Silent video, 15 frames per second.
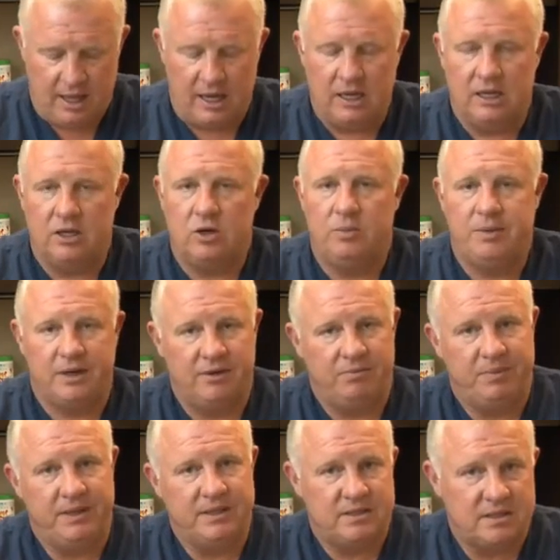a little bit of
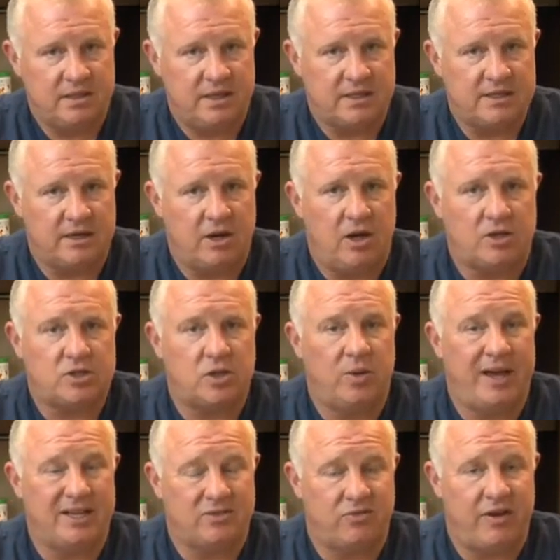B6, and also
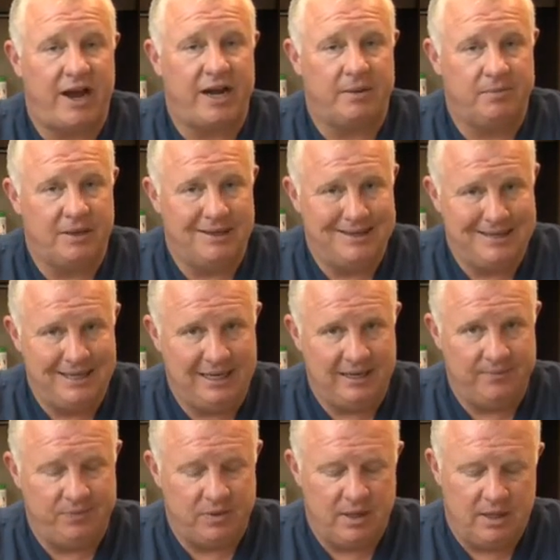has vitamin D.